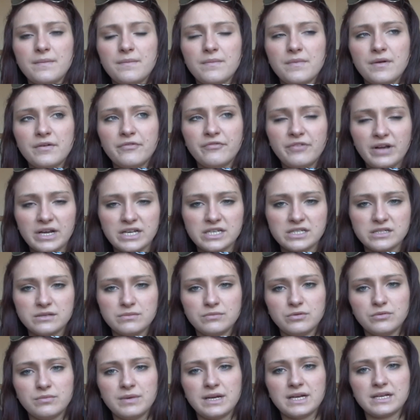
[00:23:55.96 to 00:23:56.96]
a
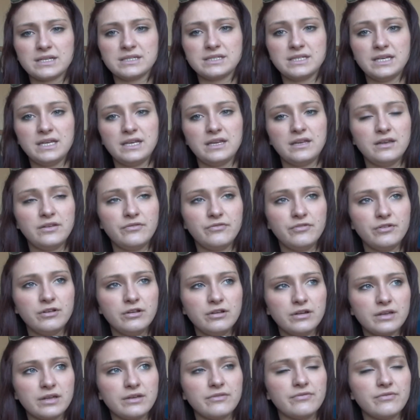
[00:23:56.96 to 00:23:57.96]
fashionable magazine, and if you
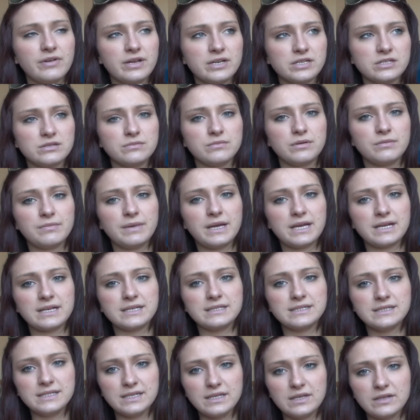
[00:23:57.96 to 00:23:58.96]
look at fashionable
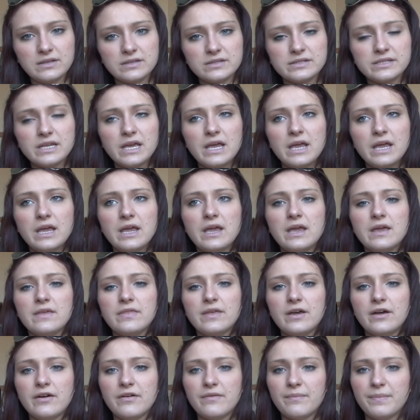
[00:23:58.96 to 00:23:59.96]
magazines, they
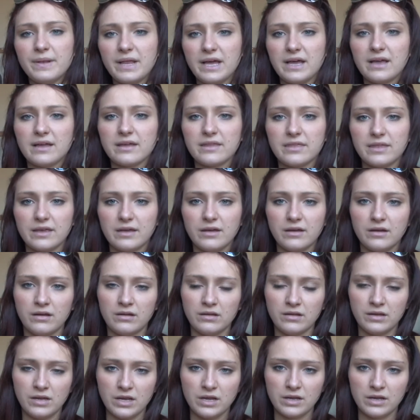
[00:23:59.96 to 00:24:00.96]
are black, they are